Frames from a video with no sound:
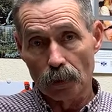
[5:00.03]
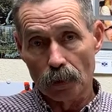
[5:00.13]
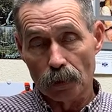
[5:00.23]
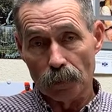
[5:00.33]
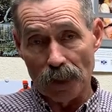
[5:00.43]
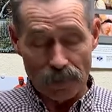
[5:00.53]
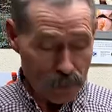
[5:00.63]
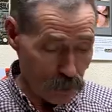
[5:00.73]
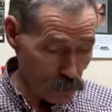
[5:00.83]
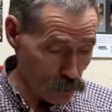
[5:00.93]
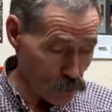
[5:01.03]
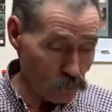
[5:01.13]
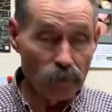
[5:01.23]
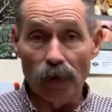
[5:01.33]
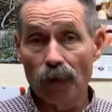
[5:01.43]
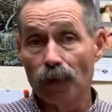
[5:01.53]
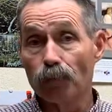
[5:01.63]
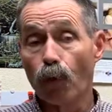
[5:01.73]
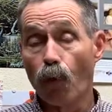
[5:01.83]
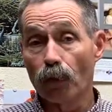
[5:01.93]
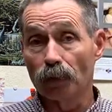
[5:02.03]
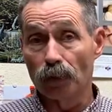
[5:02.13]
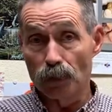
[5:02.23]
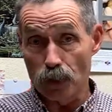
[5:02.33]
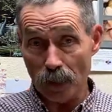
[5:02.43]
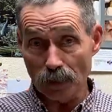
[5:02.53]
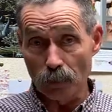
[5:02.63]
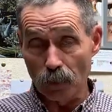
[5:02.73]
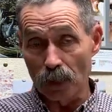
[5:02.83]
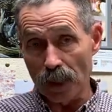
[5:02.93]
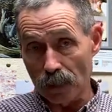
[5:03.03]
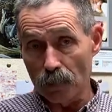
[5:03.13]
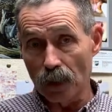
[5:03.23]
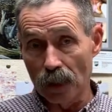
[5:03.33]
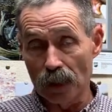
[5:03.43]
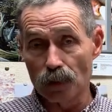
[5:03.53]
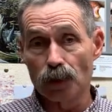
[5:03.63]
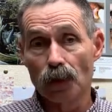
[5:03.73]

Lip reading: meaning they're using very important injectable antibiotics